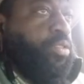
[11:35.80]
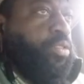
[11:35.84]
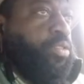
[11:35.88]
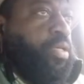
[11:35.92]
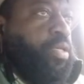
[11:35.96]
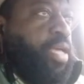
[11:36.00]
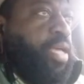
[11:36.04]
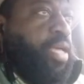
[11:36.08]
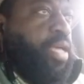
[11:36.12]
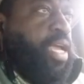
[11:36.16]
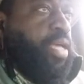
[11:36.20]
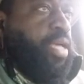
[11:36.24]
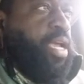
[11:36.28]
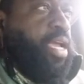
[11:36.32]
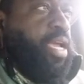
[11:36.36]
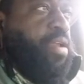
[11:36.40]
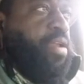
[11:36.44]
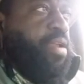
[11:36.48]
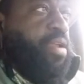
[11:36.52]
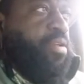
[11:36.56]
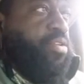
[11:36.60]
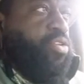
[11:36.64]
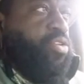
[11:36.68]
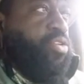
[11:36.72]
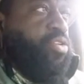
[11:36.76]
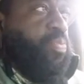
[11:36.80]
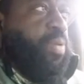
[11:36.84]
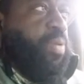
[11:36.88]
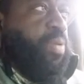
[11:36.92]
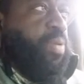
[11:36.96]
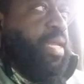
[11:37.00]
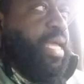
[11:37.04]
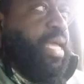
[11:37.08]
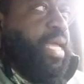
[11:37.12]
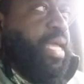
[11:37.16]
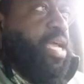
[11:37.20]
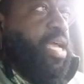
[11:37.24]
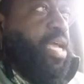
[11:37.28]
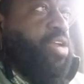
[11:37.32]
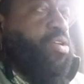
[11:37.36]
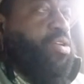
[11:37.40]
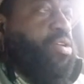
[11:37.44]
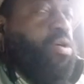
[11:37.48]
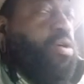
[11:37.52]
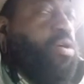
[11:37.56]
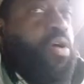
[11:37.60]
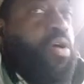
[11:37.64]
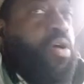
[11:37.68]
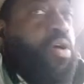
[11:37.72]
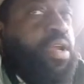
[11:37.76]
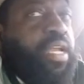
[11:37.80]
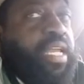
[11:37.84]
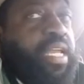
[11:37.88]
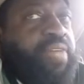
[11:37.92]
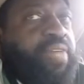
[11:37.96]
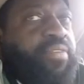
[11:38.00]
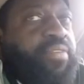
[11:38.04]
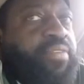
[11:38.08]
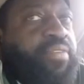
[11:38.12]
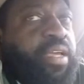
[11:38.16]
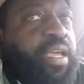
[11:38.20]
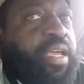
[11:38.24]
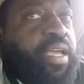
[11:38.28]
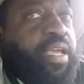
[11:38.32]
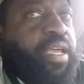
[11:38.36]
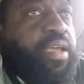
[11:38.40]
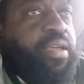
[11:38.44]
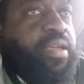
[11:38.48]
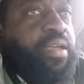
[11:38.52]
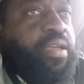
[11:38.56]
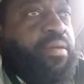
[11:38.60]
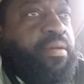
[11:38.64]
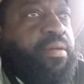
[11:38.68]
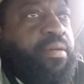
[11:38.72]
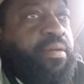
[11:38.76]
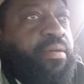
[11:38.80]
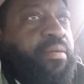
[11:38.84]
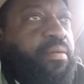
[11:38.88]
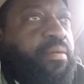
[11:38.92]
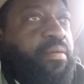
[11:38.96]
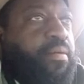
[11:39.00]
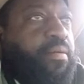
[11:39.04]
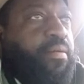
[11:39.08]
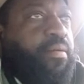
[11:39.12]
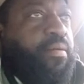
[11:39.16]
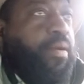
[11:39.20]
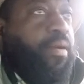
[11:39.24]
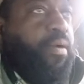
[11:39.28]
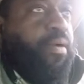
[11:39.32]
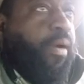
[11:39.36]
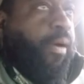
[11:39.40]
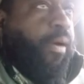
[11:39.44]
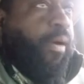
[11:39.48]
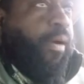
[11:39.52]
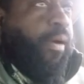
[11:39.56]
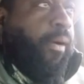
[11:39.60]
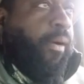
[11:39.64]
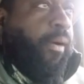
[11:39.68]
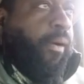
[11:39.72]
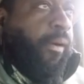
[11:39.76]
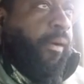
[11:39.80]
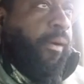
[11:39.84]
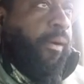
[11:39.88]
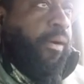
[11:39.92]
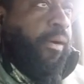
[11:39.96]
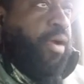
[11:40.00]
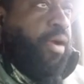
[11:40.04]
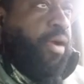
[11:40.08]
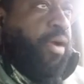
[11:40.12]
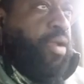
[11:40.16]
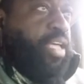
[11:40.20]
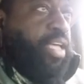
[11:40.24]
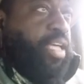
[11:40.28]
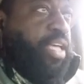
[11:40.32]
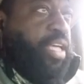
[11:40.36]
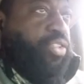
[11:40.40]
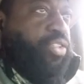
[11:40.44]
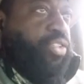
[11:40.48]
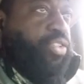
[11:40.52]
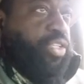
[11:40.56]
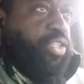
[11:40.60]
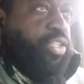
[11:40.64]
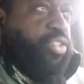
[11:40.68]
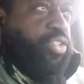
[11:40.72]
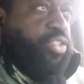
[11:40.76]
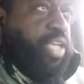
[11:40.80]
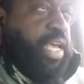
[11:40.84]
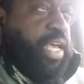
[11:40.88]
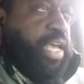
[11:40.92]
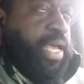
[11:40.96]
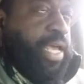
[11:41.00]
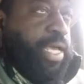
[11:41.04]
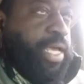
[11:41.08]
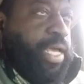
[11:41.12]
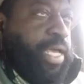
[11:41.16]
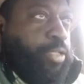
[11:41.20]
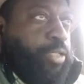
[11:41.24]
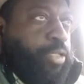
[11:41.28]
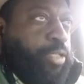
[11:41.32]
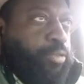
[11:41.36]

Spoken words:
And you planned on living in, let's just say,